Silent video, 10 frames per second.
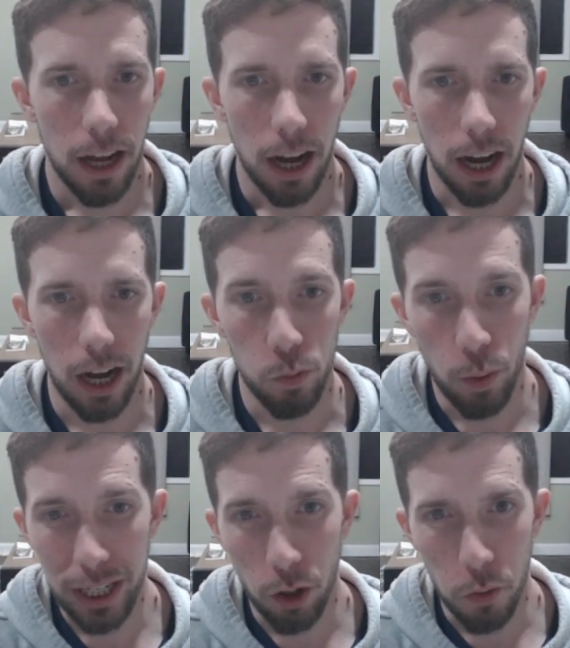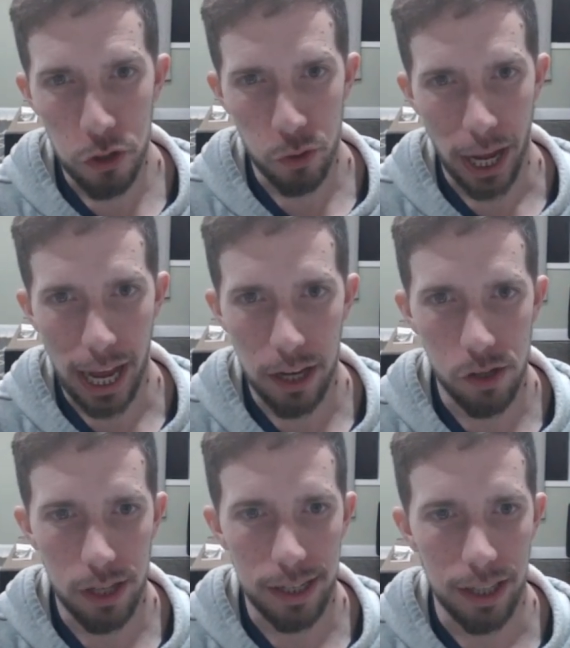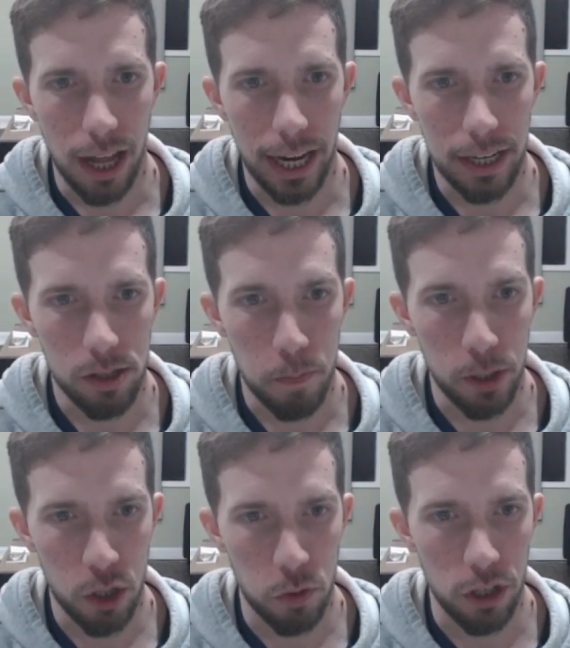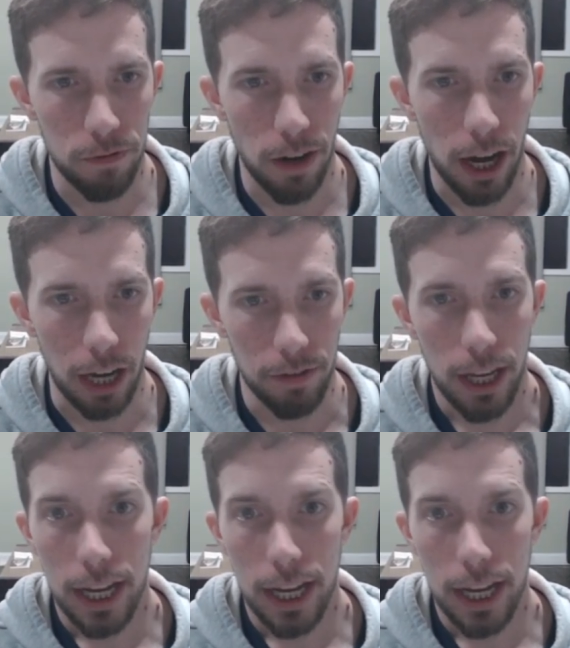White also has these lines bishop g5.